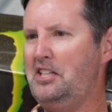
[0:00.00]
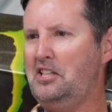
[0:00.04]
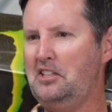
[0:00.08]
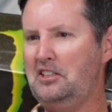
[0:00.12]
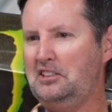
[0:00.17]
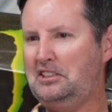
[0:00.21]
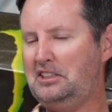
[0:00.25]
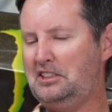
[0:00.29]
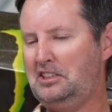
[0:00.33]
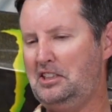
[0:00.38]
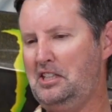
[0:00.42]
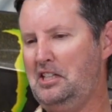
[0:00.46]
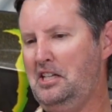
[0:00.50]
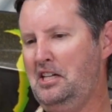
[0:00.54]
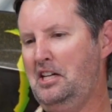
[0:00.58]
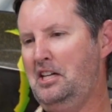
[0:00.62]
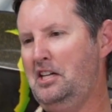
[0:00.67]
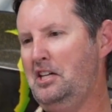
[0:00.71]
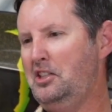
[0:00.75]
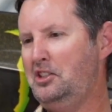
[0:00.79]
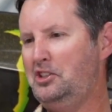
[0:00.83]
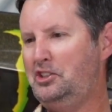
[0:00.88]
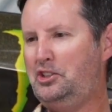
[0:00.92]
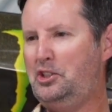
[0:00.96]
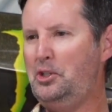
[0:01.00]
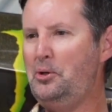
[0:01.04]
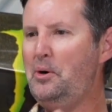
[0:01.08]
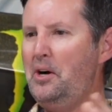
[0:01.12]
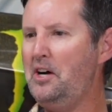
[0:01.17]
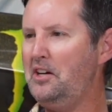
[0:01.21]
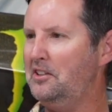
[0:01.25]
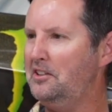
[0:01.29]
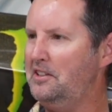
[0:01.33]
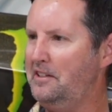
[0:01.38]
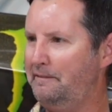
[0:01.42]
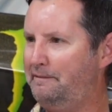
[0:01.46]
There's
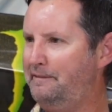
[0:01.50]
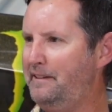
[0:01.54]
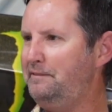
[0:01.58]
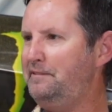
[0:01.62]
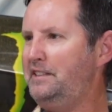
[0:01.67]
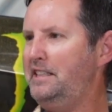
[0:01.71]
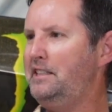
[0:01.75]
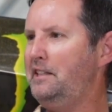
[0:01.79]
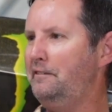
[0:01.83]
250